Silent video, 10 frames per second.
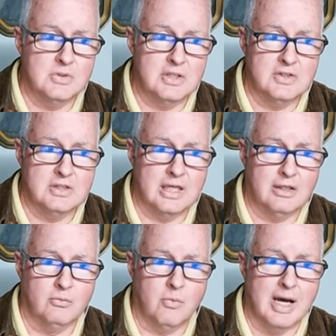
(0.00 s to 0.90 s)
It's
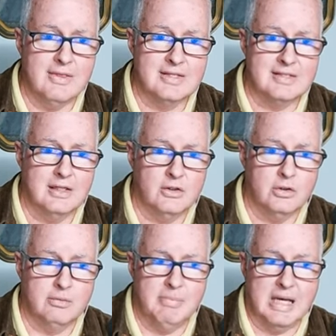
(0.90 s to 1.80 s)
entitled, Why the Senate
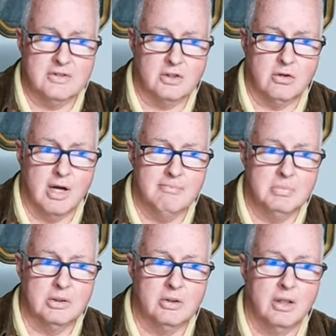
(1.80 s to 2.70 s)
Couldn't Pass a Crime
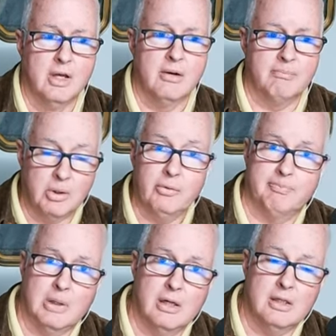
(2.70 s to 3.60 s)
Bill Both
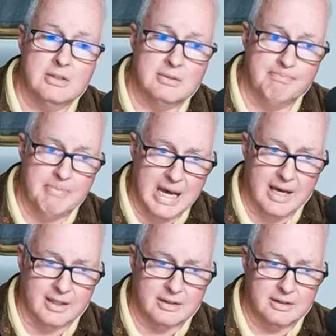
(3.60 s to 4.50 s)
Parties
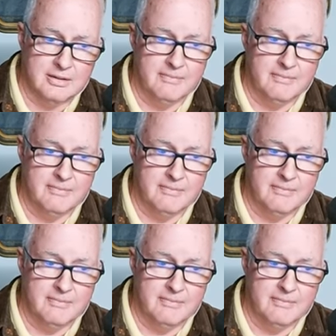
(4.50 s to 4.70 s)
Backed.